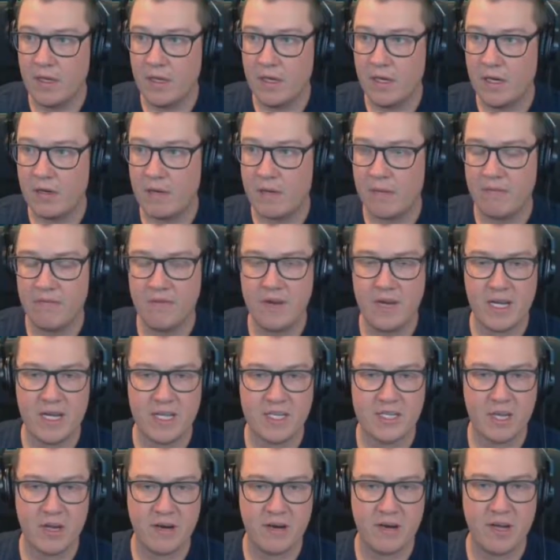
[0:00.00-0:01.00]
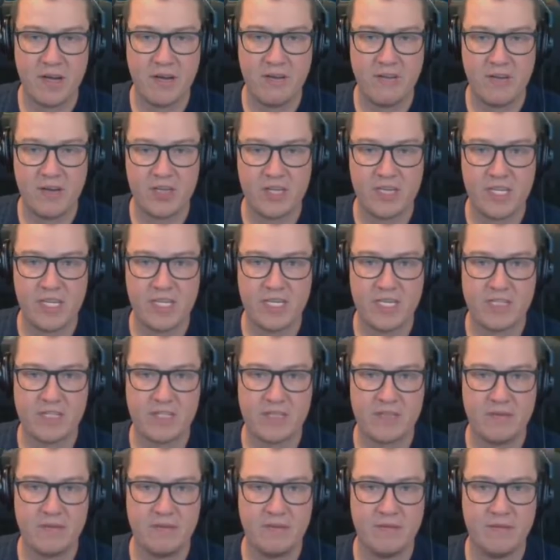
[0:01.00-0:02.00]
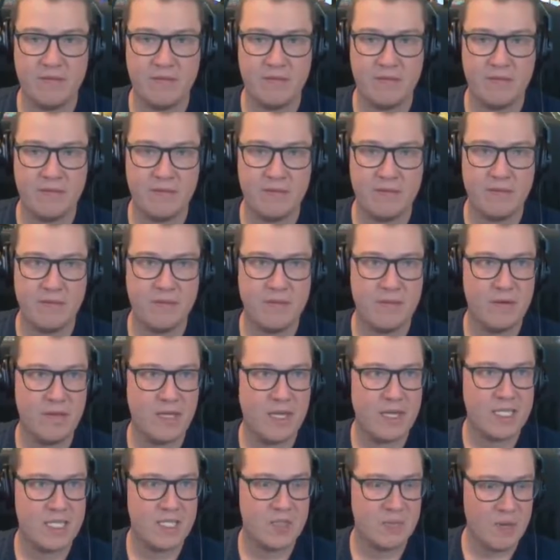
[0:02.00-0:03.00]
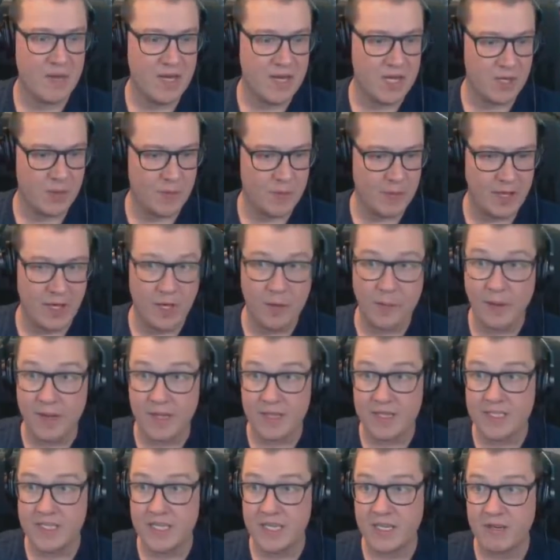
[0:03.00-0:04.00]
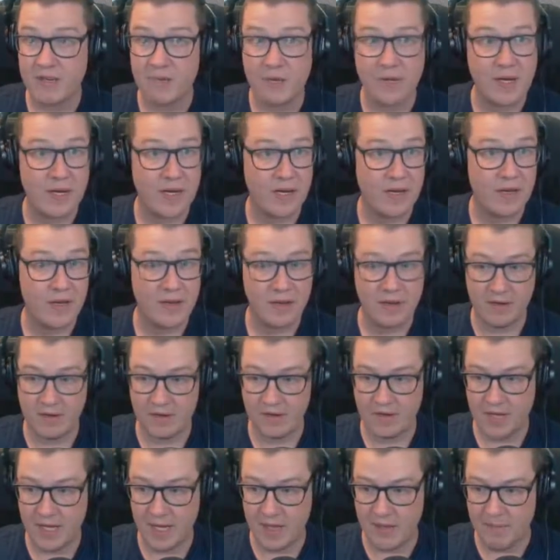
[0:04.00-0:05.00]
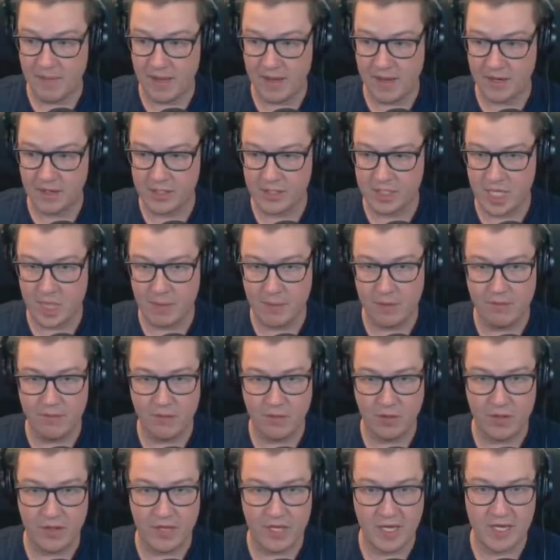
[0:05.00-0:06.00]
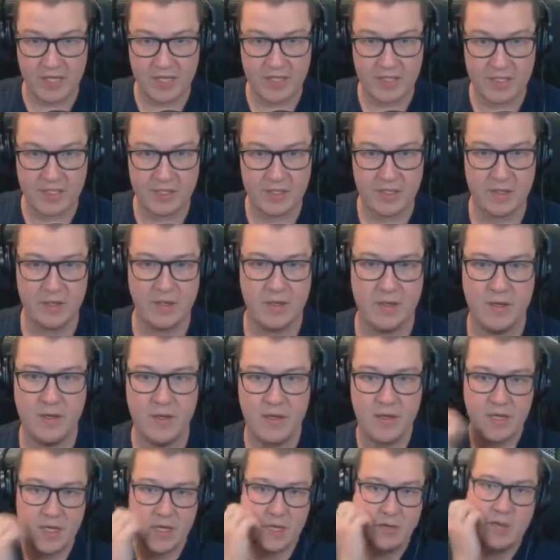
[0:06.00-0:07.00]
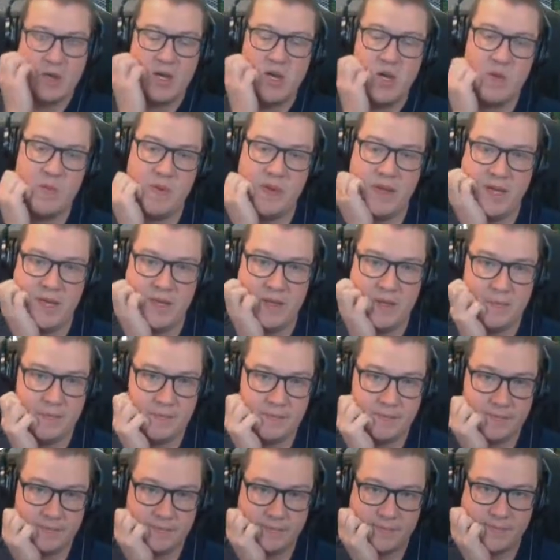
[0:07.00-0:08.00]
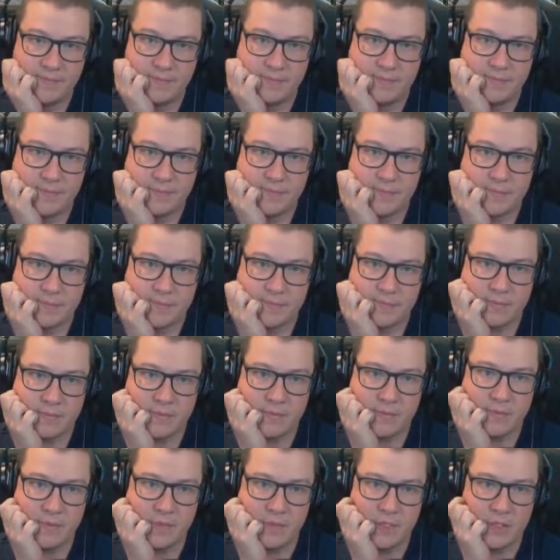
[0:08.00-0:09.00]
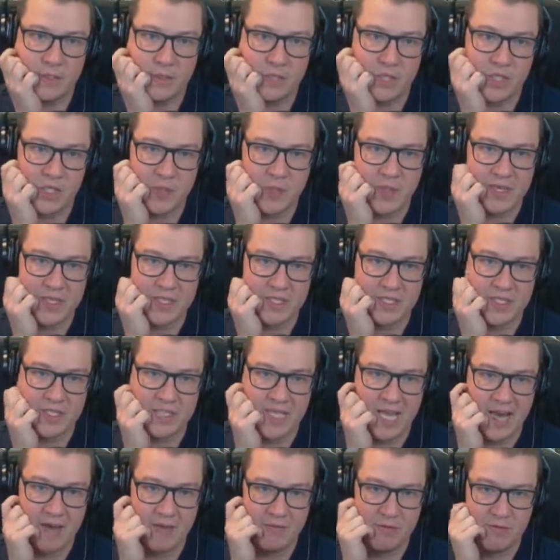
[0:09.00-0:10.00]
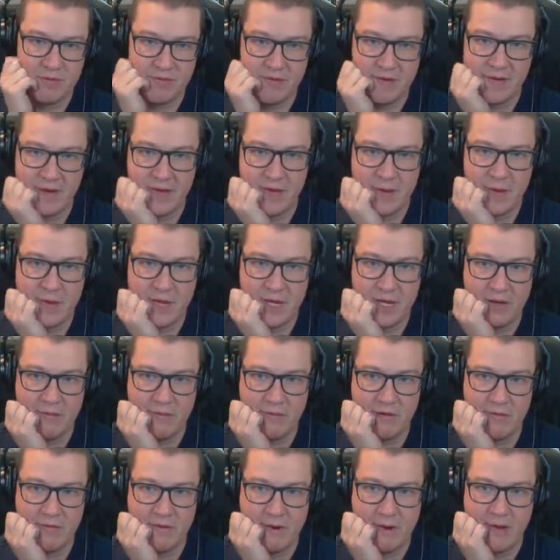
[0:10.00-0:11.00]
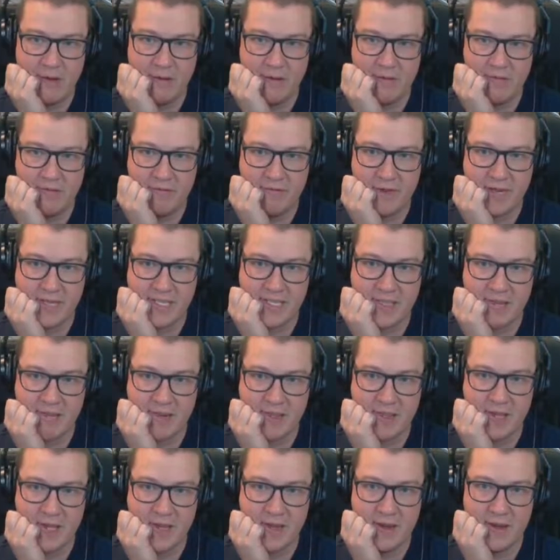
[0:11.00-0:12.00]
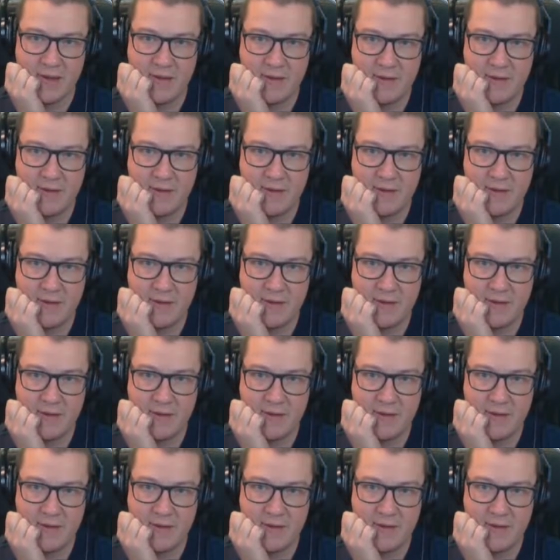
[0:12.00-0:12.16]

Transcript: Oh, I'm really sorry, fishies. Let's speed up a little bit and see if we can get back on top of all of this. I'm hoping those 2 extra staff will very quickly run around and fix everything.